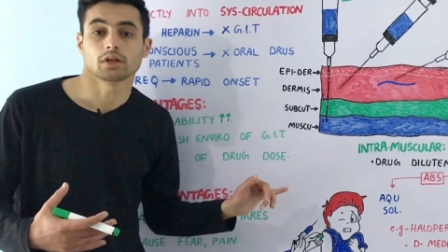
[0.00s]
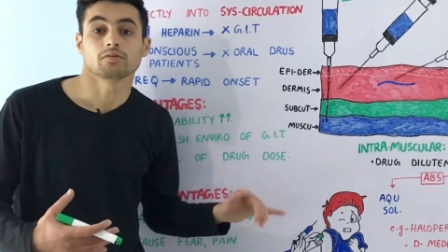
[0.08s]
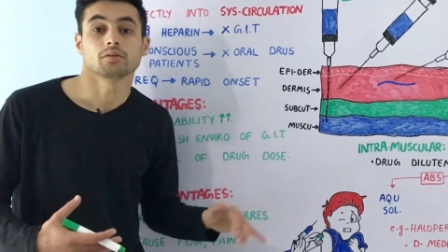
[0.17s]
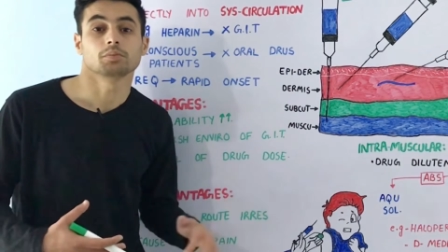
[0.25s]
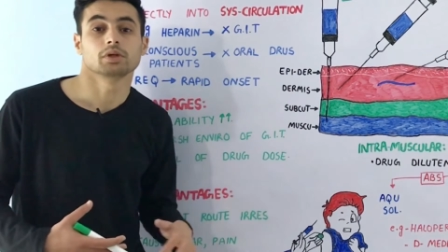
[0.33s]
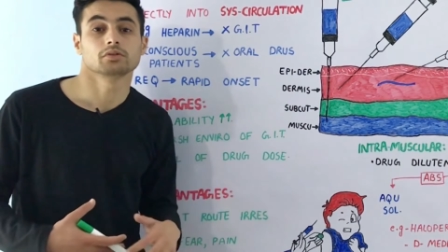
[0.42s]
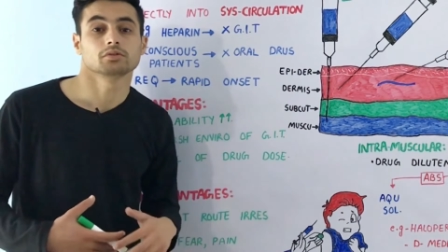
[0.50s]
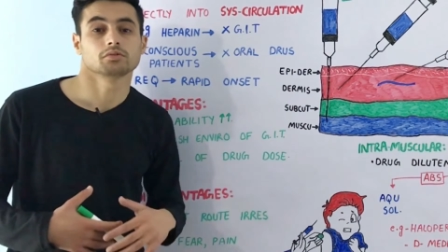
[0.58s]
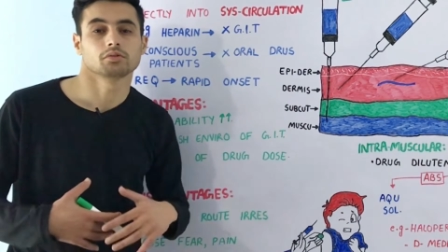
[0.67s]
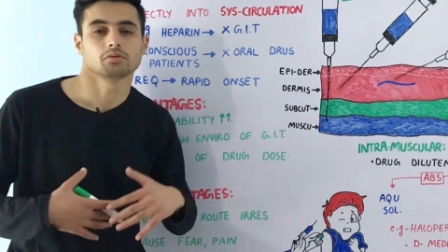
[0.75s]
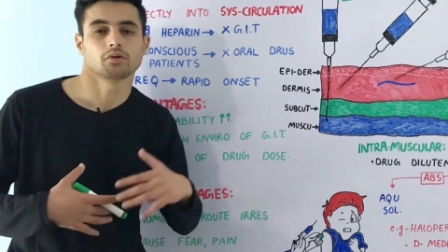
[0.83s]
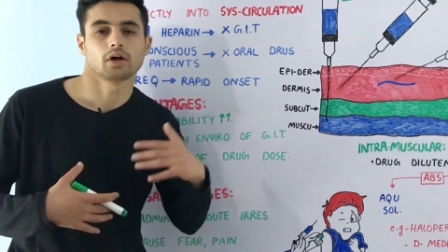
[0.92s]
If the patient
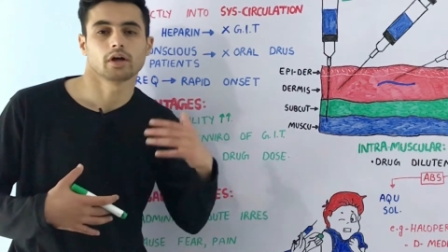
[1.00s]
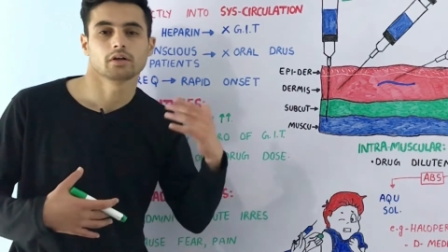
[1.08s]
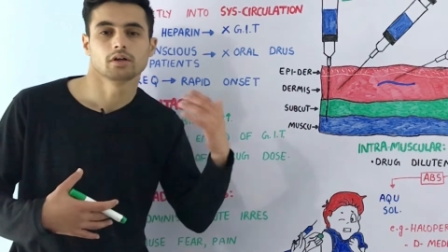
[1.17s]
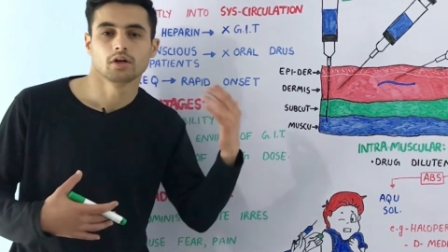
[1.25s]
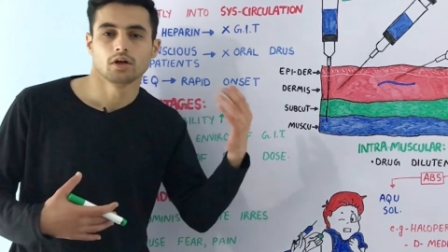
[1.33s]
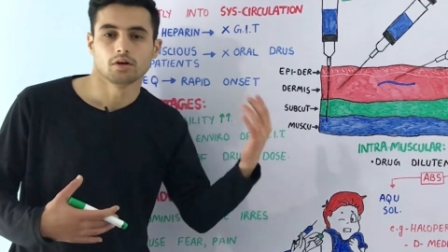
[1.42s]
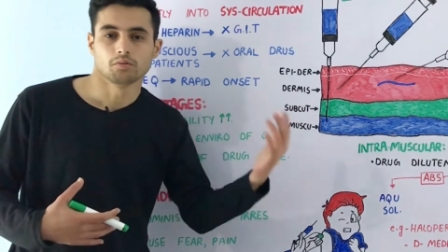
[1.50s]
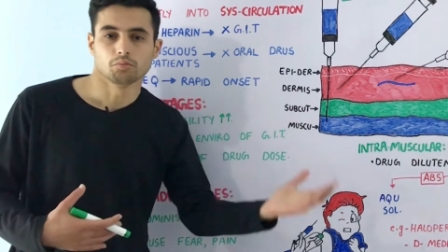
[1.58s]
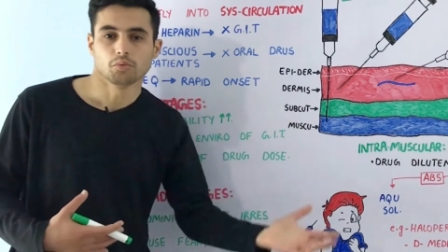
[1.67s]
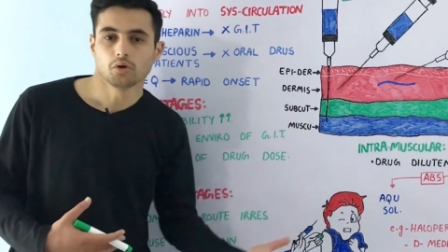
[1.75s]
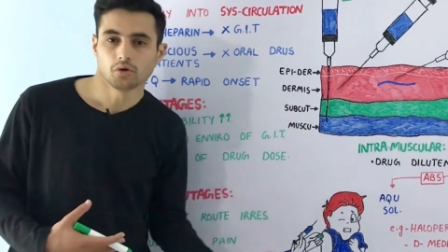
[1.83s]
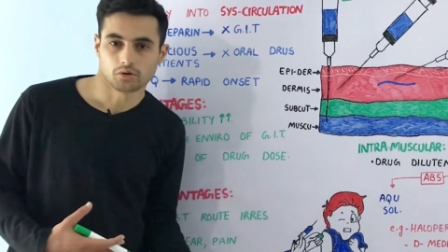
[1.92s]
required
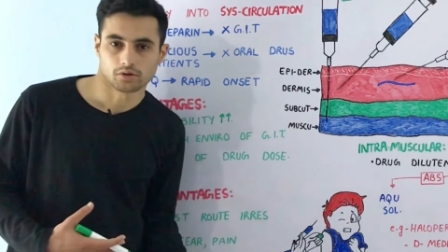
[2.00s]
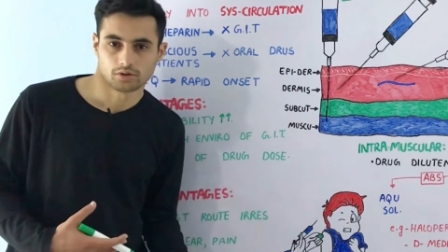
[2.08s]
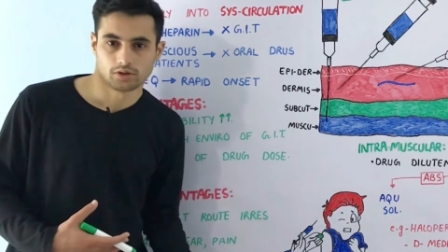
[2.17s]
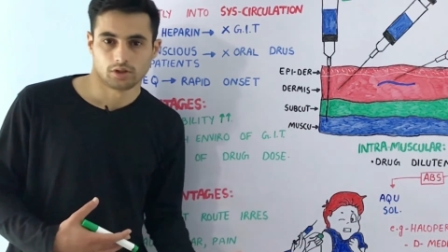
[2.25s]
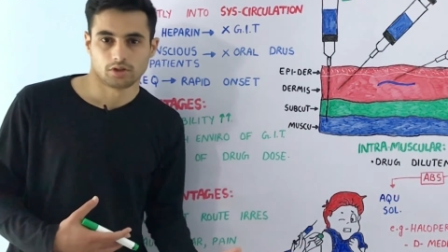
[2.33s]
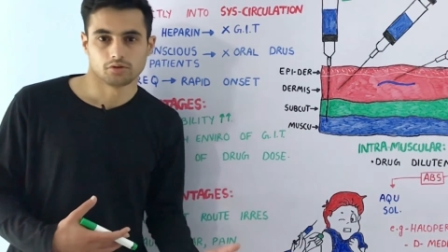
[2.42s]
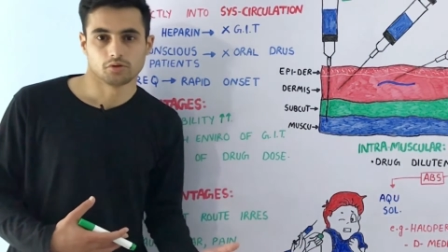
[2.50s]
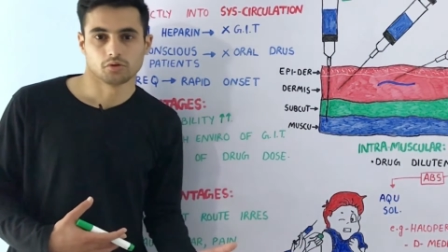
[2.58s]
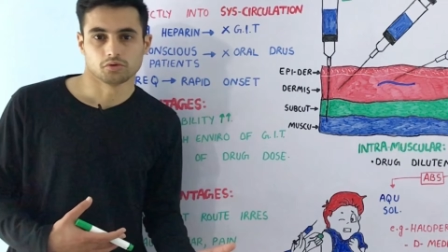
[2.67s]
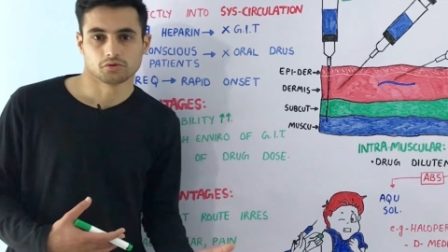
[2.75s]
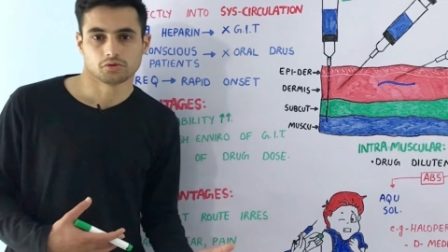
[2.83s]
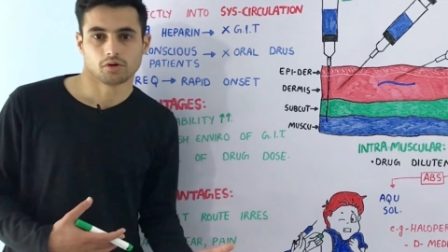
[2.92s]
more
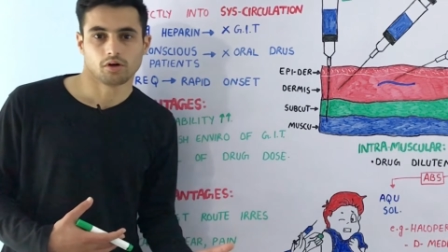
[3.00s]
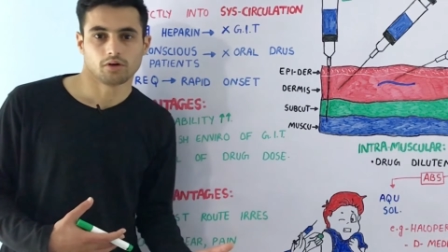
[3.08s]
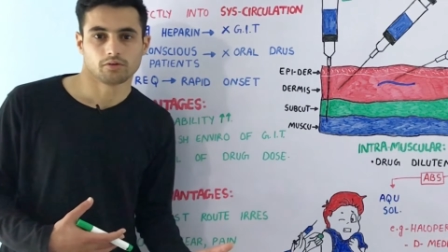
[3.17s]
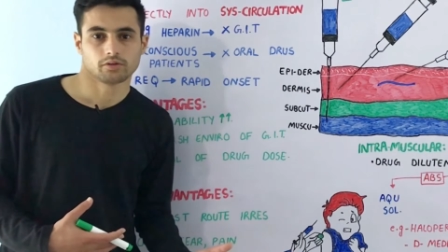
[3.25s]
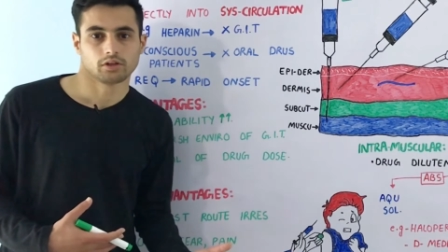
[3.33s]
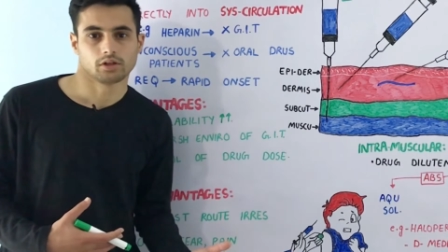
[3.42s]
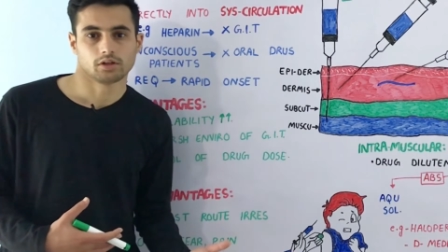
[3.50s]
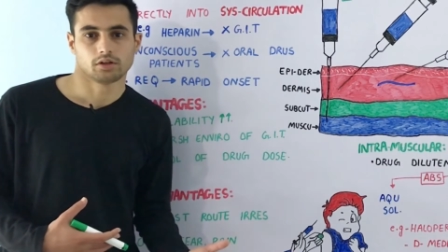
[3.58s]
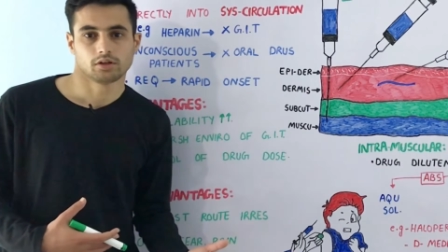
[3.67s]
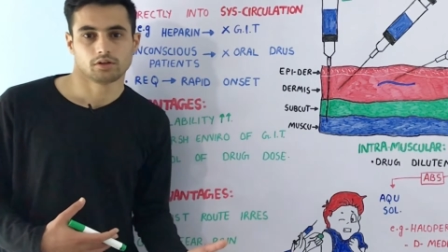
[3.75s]
dose of the